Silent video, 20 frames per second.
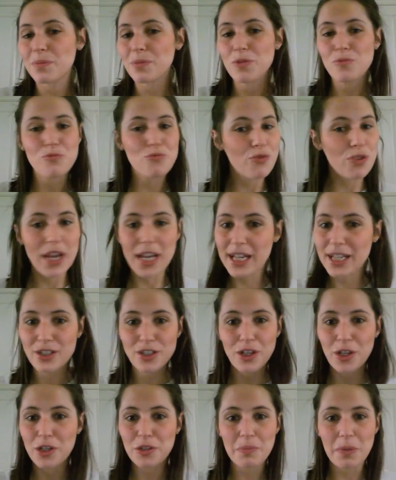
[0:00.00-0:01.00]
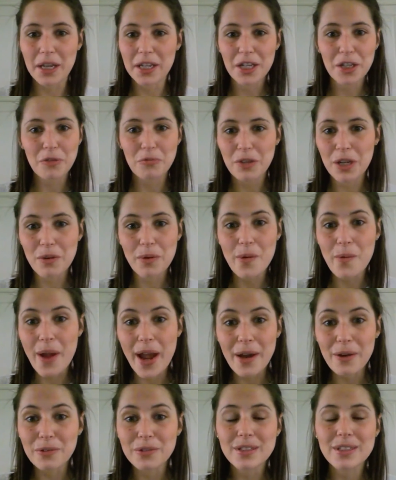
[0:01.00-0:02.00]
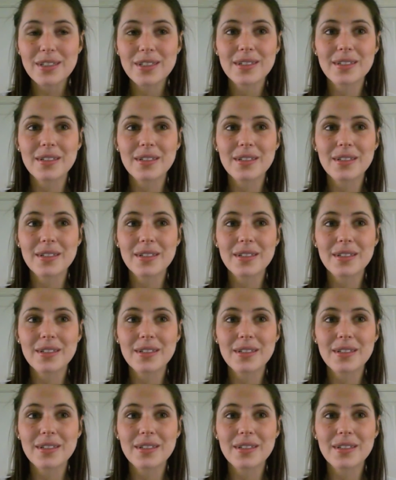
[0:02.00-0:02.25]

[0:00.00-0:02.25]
really turned my career around.